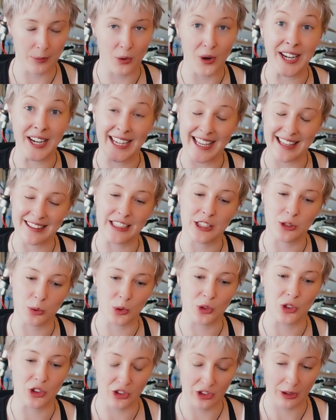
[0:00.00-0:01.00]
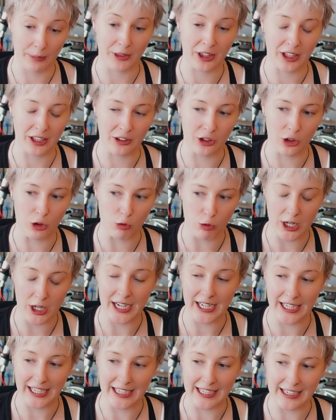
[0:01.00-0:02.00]
And again, this was something that
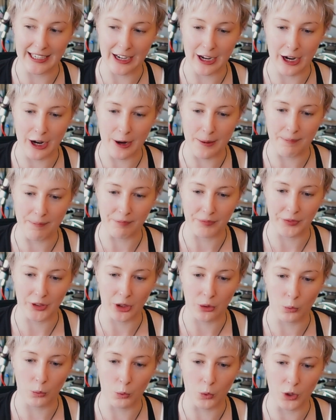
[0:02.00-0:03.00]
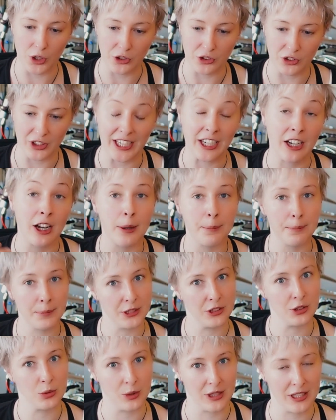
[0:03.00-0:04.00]
really was
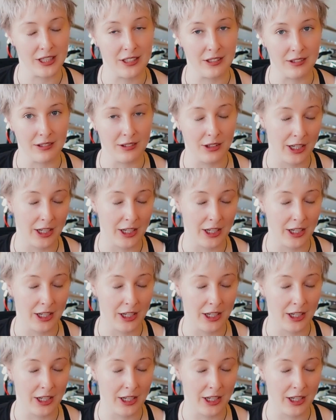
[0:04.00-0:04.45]
encompassed within